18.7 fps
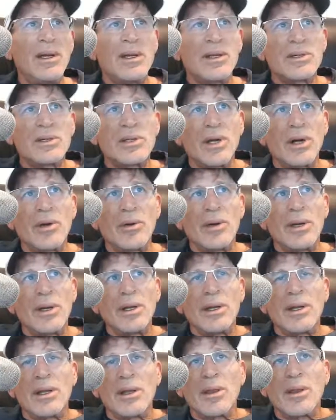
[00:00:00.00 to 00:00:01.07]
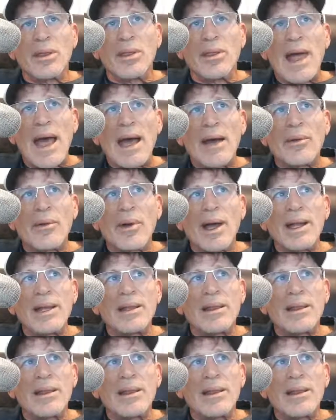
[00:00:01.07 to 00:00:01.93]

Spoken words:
So that right